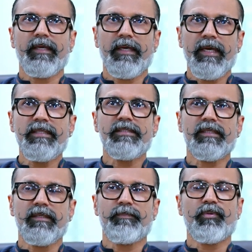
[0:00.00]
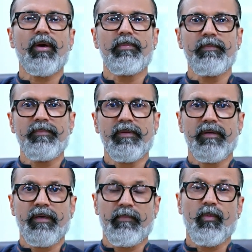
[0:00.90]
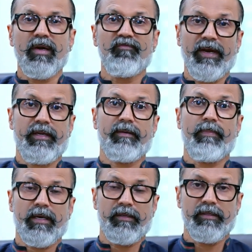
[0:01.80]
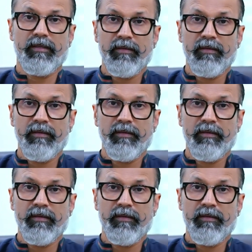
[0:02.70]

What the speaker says: is a problem. Number one, finding a partner.